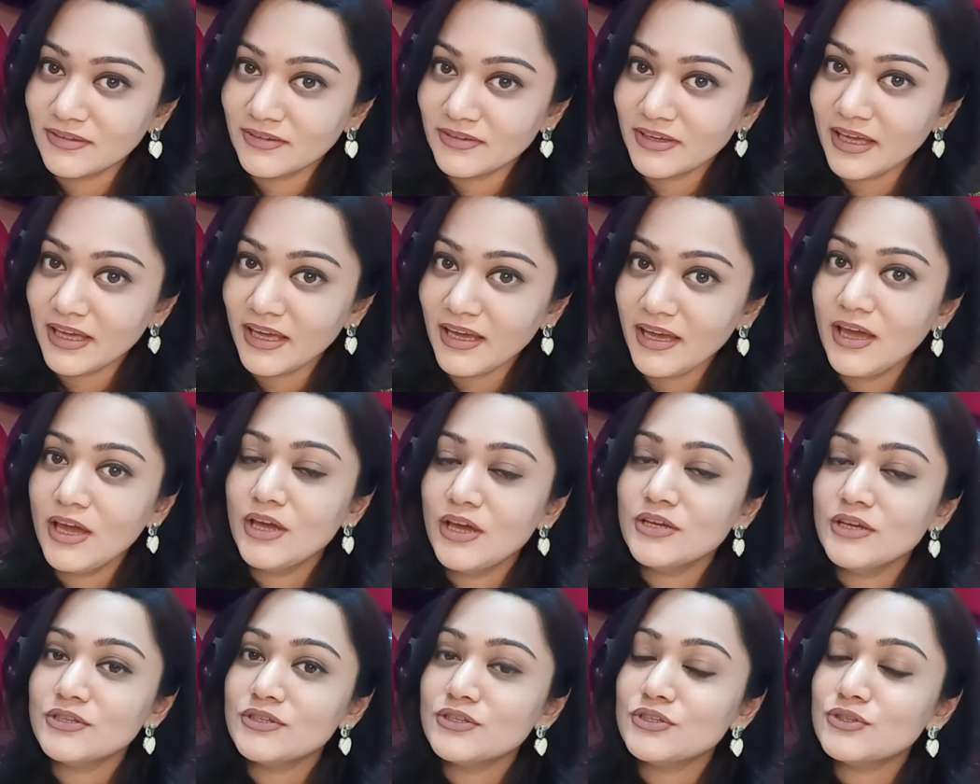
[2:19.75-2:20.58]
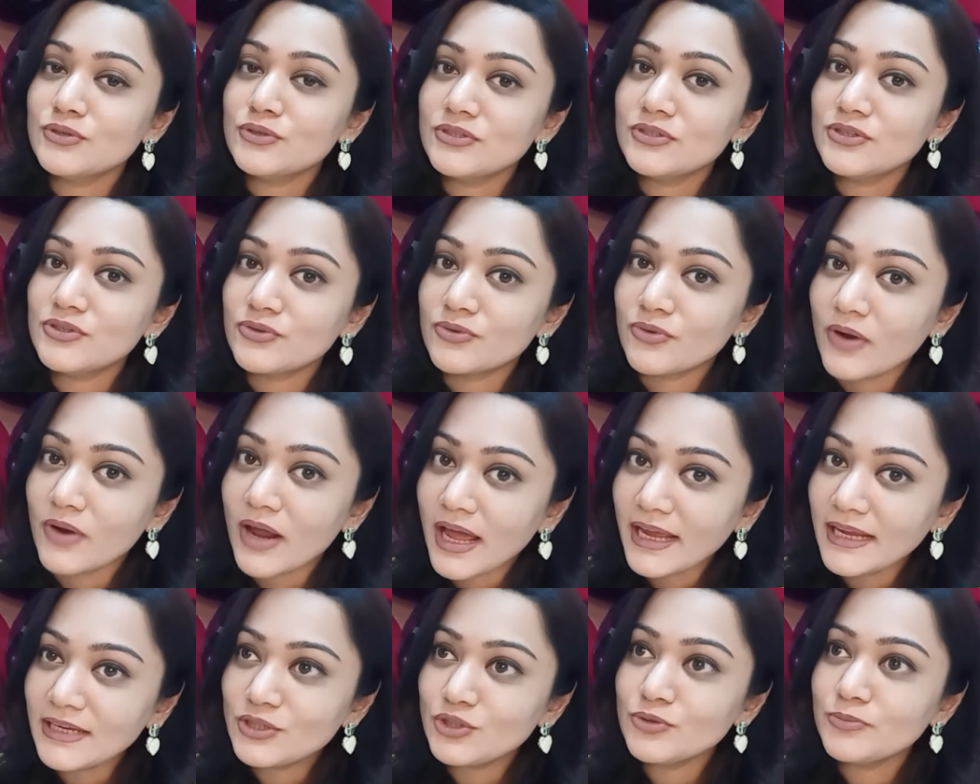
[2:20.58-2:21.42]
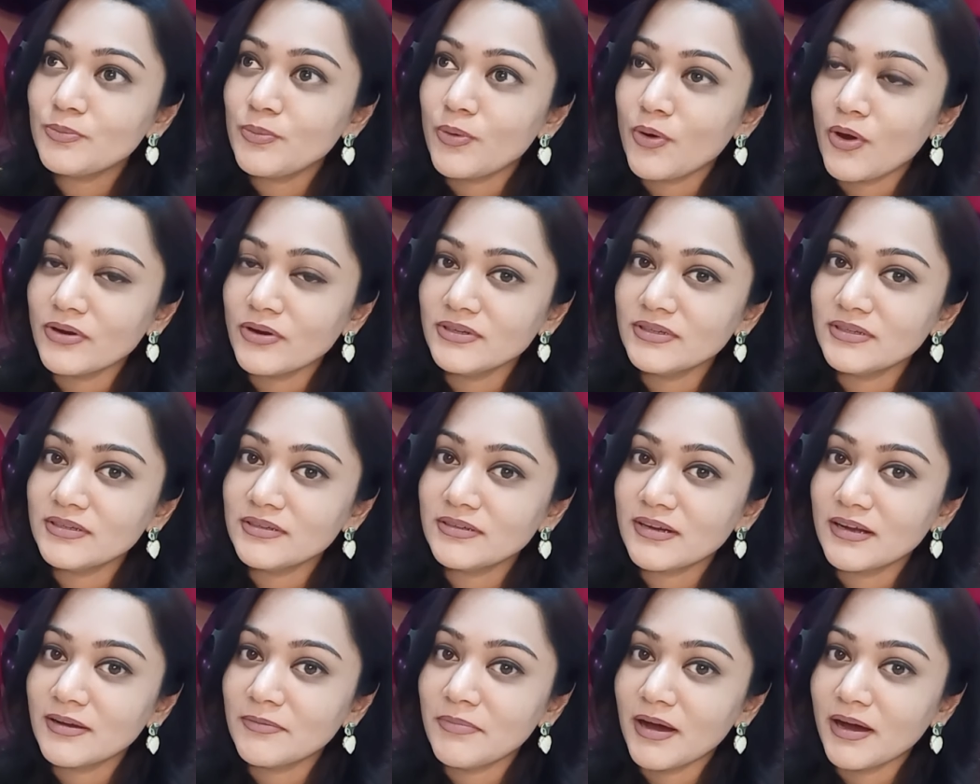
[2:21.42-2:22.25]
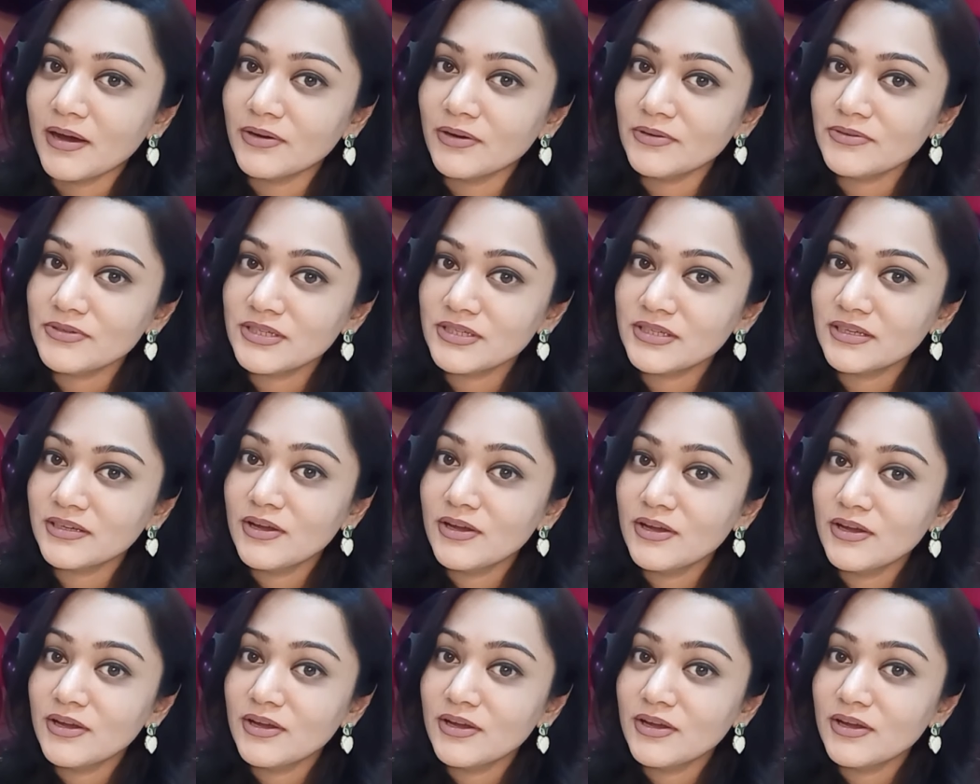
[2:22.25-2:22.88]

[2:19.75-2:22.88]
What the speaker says: Okay, so try to ponder about